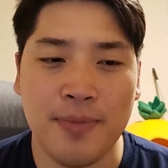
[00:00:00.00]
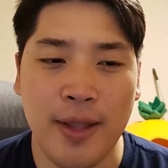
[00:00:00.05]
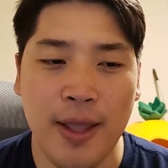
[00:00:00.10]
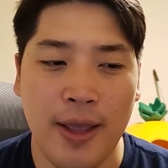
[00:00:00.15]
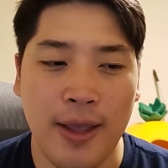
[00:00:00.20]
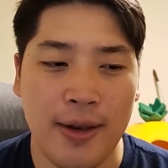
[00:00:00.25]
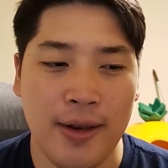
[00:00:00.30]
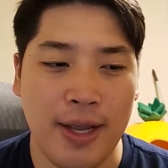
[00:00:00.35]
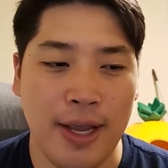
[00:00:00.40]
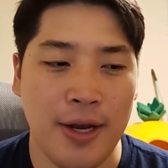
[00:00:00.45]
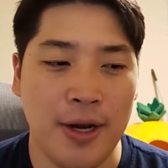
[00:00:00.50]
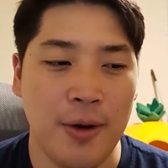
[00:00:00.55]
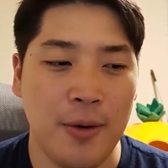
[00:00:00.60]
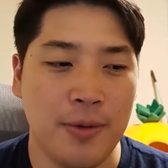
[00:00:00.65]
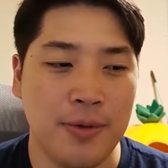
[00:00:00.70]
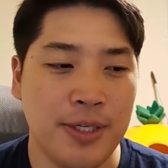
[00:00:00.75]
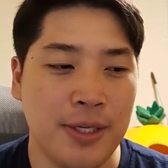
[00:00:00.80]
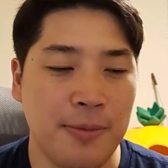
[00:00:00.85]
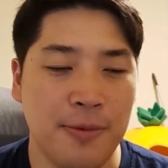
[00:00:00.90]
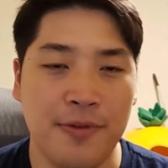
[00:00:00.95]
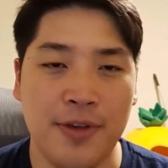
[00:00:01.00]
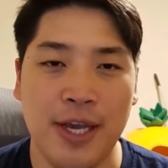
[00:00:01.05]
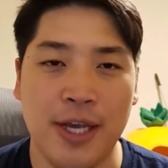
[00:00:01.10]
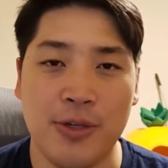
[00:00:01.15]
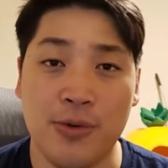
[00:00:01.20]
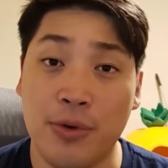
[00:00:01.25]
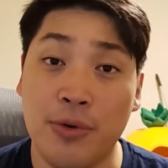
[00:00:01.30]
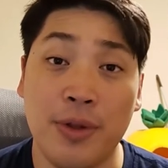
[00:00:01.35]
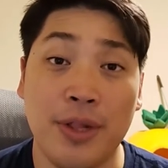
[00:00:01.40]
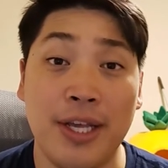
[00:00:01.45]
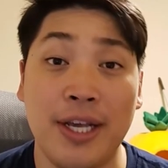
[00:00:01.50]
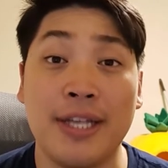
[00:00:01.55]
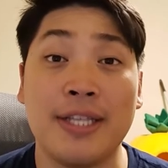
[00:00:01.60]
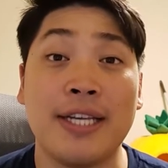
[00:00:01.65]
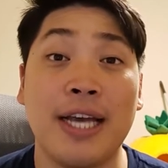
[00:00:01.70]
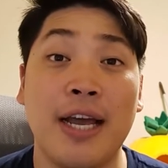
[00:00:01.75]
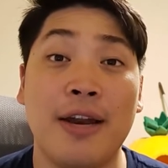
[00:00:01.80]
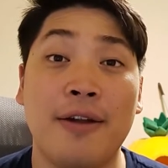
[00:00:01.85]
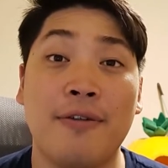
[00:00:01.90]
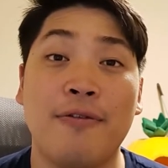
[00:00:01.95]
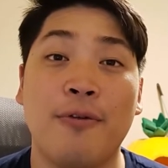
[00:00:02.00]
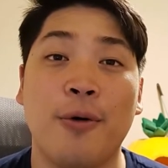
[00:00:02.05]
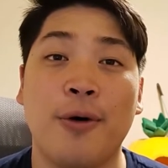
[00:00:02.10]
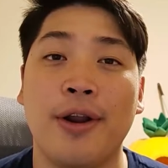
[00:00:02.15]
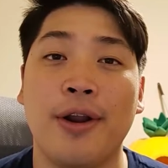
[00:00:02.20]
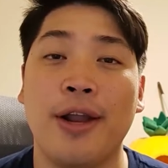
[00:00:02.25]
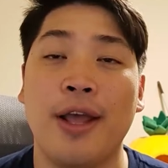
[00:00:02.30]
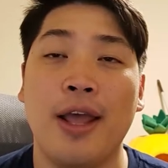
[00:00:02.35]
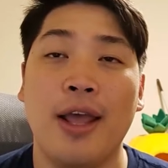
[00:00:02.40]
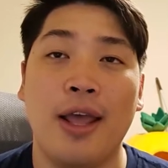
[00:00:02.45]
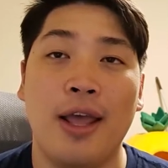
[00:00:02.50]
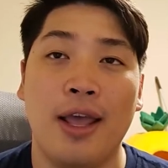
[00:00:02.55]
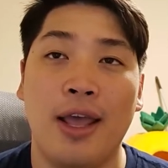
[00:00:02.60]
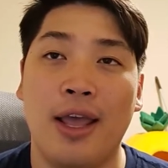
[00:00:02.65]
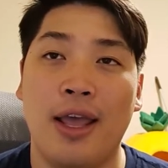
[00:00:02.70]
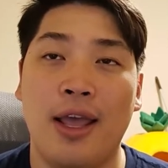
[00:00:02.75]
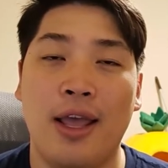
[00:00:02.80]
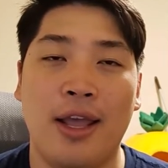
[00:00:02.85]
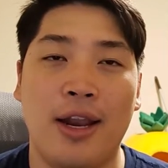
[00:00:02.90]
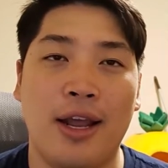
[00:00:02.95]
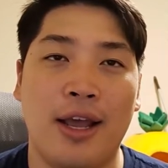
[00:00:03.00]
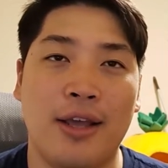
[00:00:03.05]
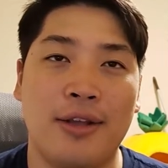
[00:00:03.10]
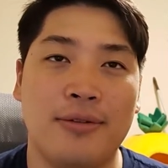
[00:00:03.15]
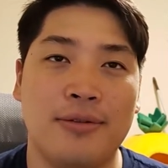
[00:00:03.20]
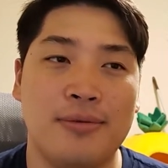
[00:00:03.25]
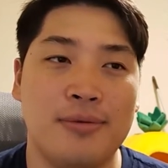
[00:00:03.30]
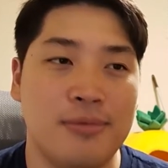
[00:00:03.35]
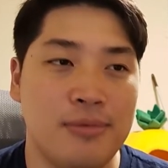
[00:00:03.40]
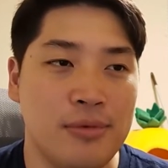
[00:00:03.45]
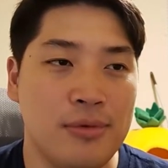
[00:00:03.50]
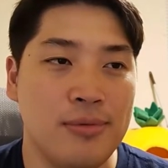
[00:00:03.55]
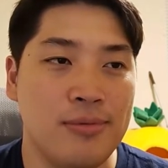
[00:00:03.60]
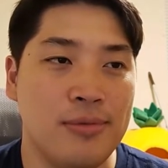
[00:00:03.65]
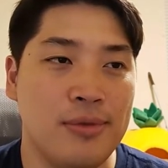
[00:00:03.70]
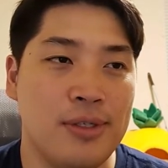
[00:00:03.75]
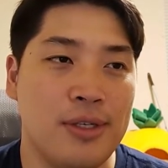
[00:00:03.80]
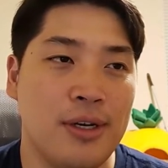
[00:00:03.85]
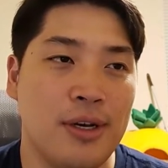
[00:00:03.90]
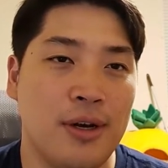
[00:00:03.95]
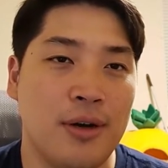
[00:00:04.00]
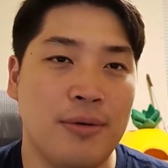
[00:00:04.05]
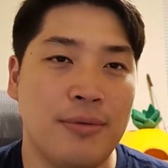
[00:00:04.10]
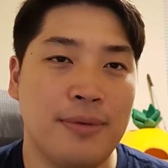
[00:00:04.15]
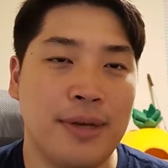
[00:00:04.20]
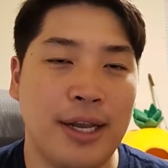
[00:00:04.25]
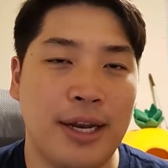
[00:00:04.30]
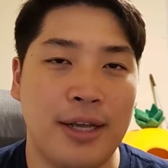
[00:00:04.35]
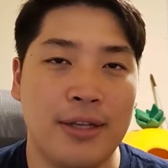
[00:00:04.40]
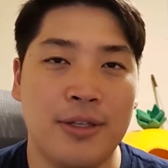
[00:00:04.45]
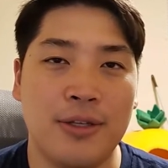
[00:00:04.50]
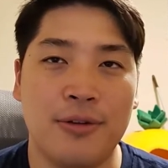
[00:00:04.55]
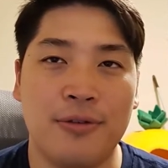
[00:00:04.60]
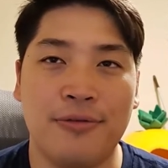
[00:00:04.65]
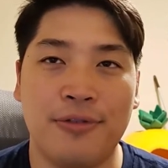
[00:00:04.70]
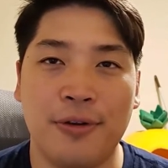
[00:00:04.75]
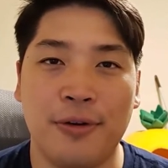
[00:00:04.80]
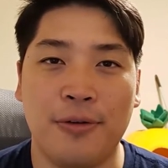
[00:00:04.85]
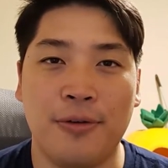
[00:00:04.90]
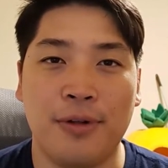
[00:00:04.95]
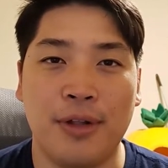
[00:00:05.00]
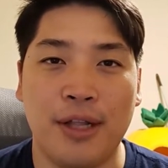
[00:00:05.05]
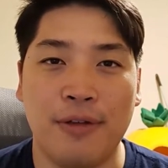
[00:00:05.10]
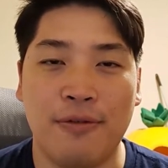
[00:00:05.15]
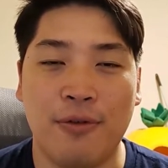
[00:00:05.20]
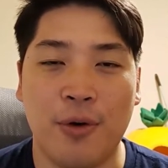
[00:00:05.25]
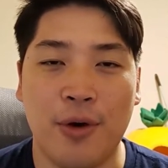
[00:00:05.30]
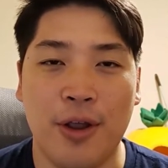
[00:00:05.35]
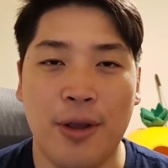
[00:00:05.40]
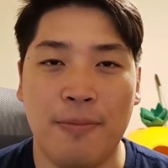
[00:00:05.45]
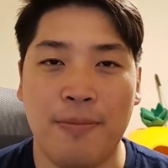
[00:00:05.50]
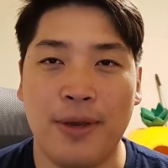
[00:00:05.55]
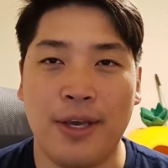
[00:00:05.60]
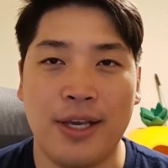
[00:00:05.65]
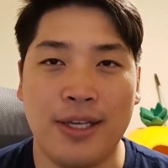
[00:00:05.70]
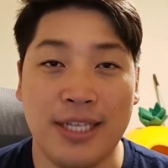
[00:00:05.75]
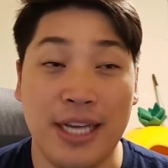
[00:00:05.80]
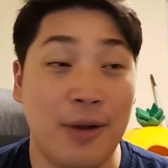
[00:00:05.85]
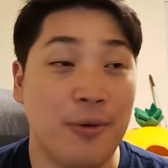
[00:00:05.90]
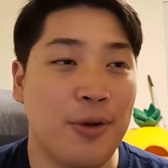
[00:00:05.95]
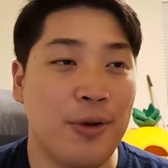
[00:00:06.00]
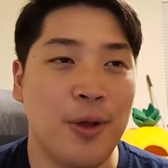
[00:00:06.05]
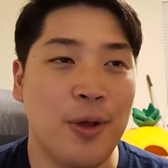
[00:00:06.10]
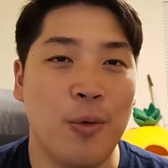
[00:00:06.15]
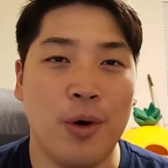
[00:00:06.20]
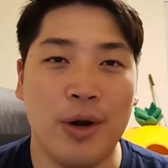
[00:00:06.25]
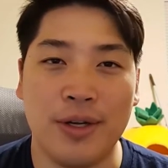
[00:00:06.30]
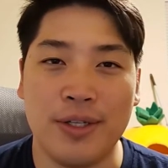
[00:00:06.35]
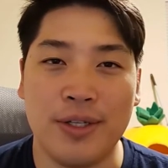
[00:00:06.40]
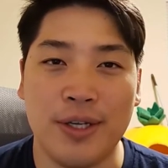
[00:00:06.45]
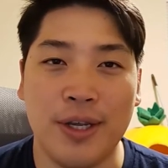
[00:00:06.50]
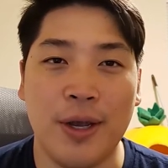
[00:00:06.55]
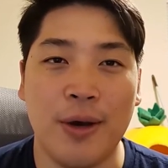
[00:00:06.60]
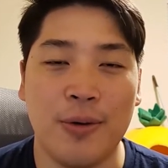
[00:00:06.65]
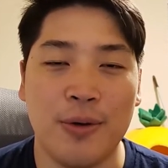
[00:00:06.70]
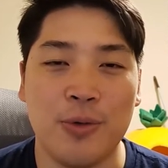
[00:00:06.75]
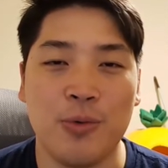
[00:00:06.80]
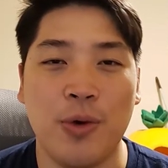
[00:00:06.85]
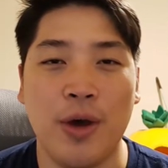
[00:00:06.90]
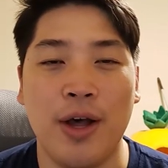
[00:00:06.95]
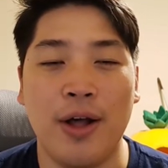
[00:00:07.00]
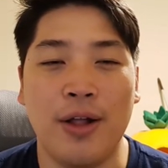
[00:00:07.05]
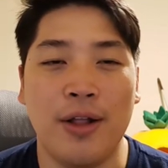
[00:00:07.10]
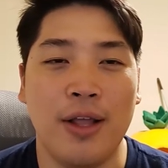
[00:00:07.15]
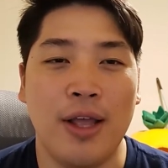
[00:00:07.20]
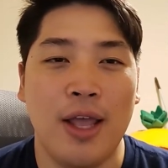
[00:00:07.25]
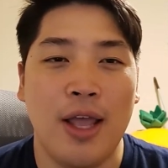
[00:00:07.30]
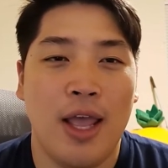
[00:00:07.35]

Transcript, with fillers: And I know some of you guys were really excited for it, and I, you know, and I do go for you because I really wanted to go as well.